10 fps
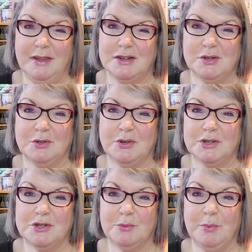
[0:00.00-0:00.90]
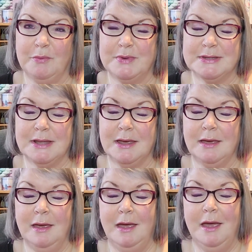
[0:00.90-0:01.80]
the National Trust shop, obviously.
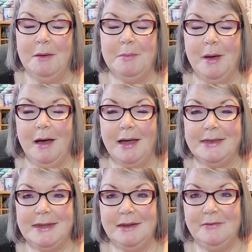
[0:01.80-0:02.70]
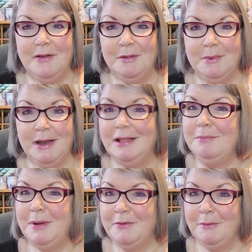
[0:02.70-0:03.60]
But I did film a little
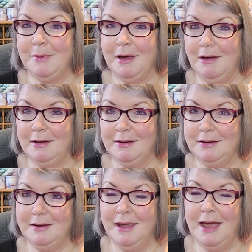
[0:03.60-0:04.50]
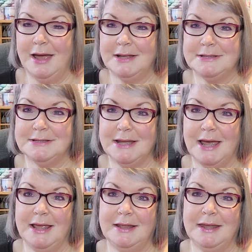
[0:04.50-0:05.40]
bit from the garden, and
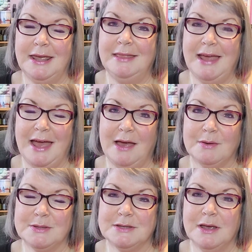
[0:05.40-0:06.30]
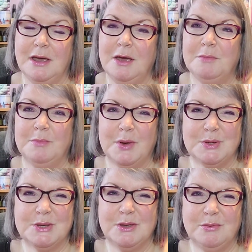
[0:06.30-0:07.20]
then in the house,
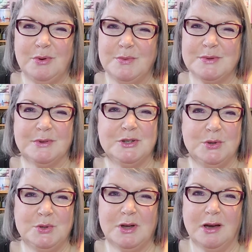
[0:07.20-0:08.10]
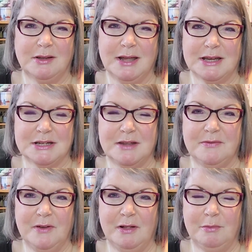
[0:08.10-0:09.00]
most of the rooms were too dark to actually
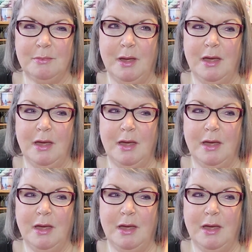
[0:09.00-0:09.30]
film.